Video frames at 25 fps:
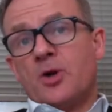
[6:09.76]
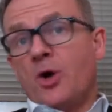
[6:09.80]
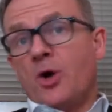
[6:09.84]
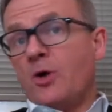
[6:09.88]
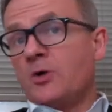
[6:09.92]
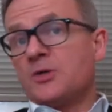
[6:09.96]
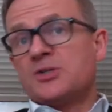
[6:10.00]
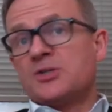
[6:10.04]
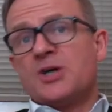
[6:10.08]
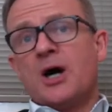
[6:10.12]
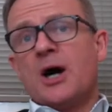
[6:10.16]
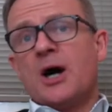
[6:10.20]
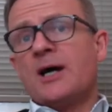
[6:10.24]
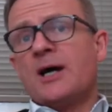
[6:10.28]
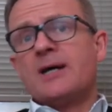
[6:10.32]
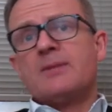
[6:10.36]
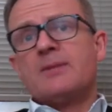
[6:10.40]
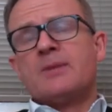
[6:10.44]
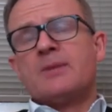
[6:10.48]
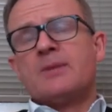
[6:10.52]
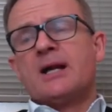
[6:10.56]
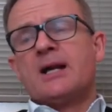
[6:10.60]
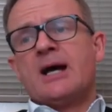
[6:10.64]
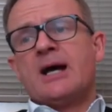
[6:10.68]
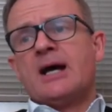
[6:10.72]

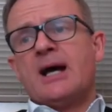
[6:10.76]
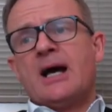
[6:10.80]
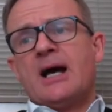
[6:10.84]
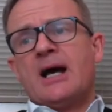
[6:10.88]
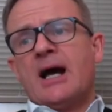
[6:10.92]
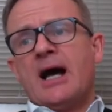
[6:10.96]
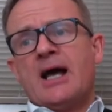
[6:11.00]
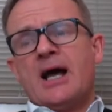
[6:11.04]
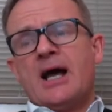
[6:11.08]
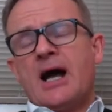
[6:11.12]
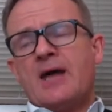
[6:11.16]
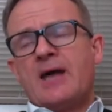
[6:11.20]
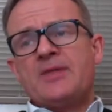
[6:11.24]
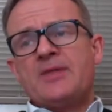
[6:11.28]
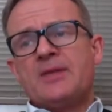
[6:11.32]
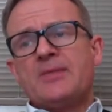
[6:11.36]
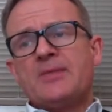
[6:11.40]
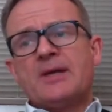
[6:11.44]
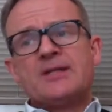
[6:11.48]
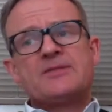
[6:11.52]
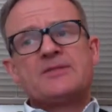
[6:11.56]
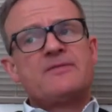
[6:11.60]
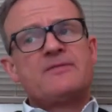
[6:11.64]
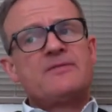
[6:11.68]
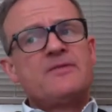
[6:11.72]
time. I think
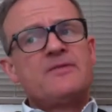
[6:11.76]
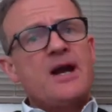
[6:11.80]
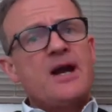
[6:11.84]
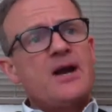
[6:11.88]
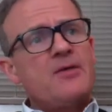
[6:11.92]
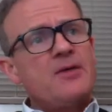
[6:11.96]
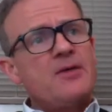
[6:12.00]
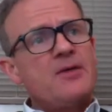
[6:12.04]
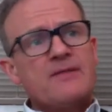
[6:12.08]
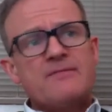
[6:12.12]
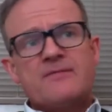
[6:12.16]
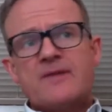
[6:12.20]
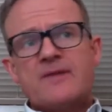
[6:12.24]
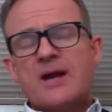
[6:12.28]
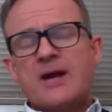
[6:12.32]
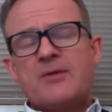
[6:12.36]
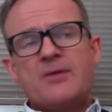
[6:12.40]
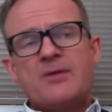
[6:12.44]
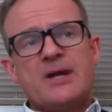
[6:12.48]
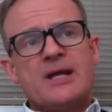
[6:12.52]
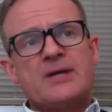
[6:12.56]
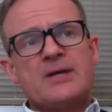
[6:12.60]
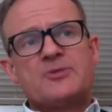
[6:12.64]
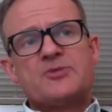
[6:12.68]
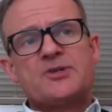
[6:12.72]
that's very,
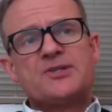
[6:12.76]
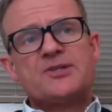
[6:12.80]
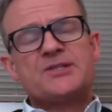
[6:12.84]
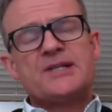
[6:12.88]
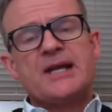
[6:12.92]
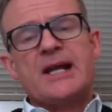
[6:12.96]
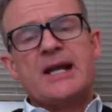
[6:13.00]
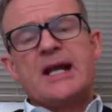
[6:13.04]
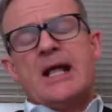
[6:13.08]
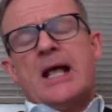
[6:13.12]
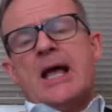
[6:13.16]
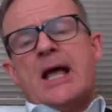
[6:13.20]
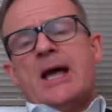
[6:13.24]
very interesting.